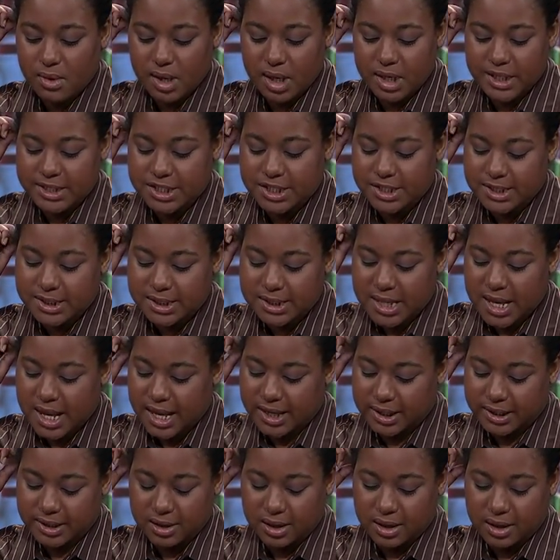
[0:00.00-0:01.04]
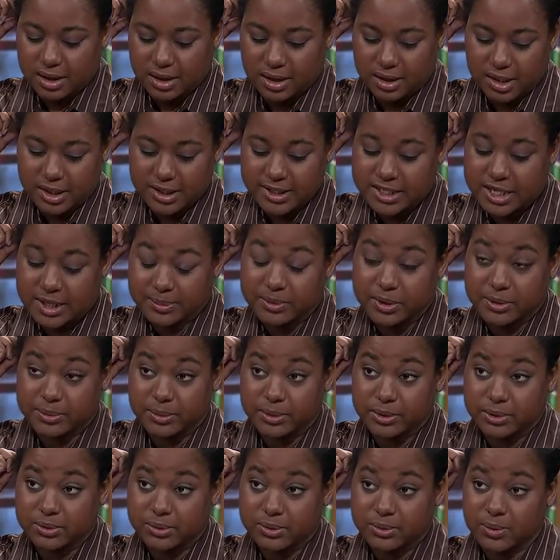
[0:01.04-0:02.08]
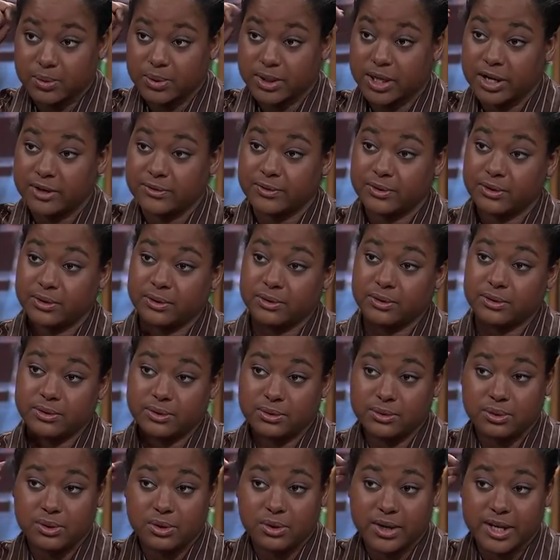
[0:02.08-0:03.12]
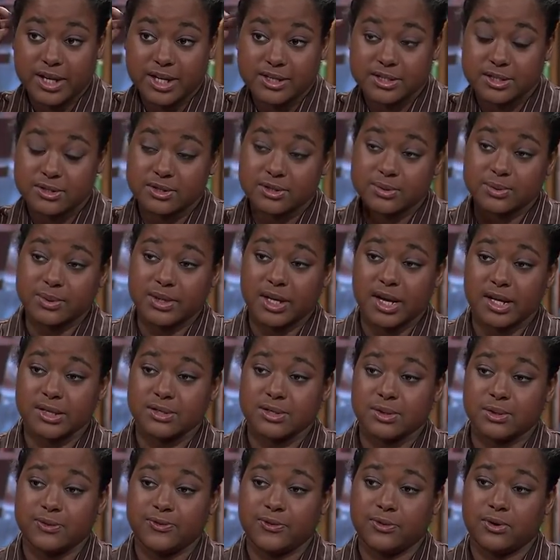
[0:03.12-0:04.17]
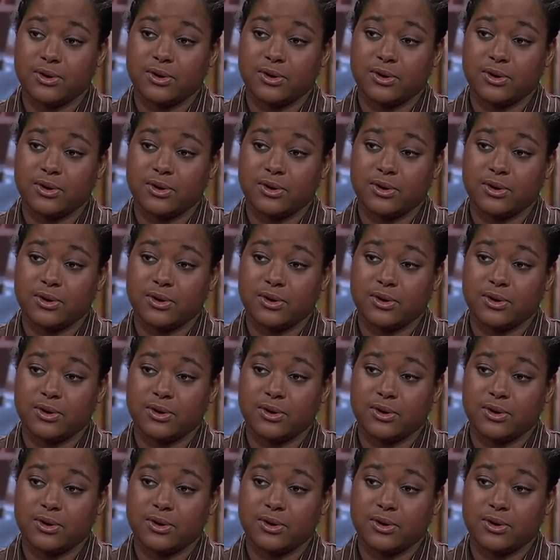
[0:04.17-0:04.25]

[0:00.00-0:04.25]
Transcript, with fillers: it's just not uh, acceptable, whatever, you know, answers we got so far.